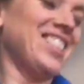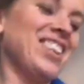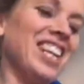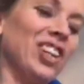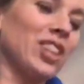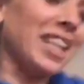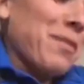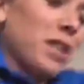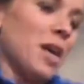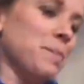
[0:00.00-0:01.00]
You gotta look that
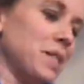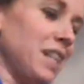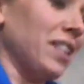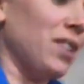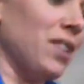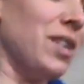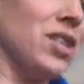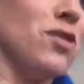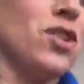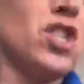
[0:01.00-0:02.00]
one up, Stephen. Go
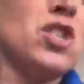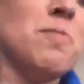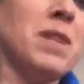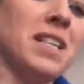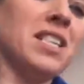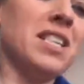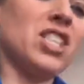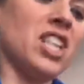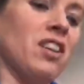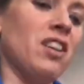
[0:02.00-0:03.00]
on YouTube.
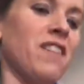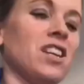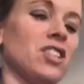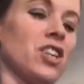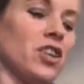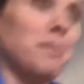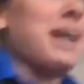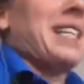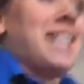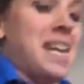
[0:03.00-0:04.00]
Share If I Could Turn
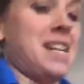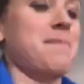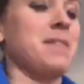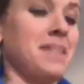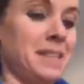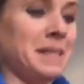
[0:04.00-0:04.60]
Back Time.